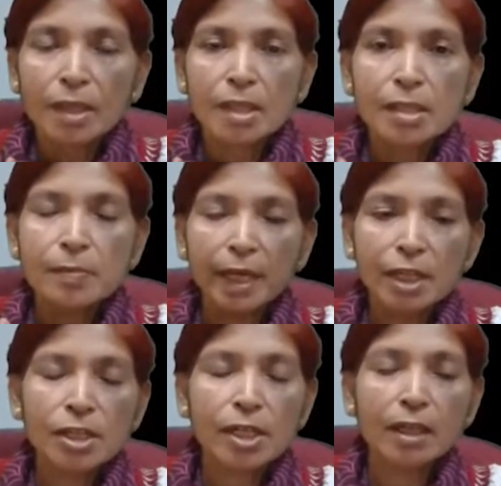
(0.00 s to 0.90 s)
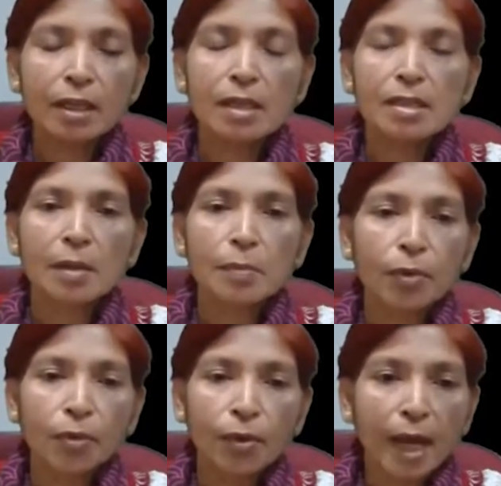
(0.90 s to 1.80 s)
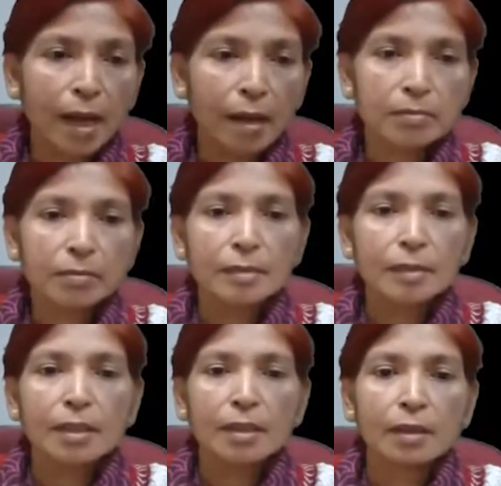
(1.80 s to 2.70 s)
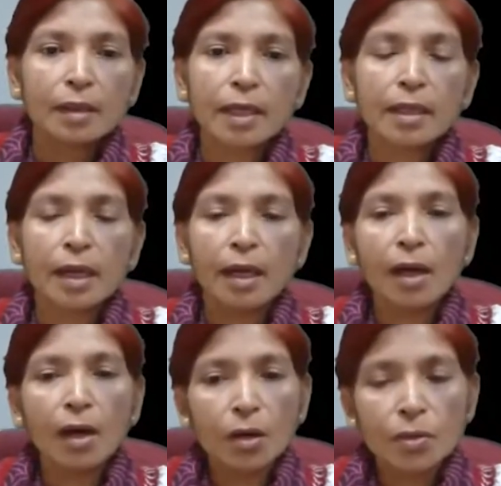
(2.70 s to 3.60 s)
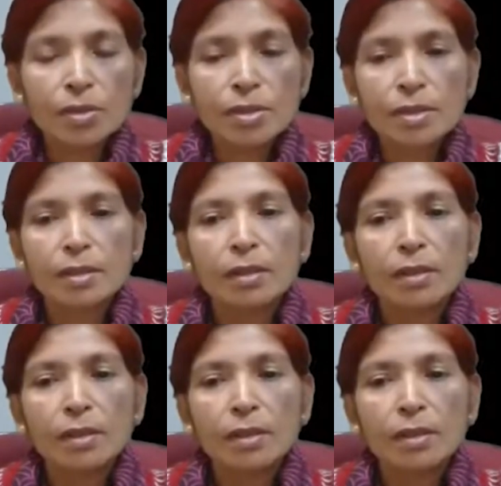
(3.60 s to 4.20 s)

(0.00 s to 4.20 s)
Spreadsheet is a program that allows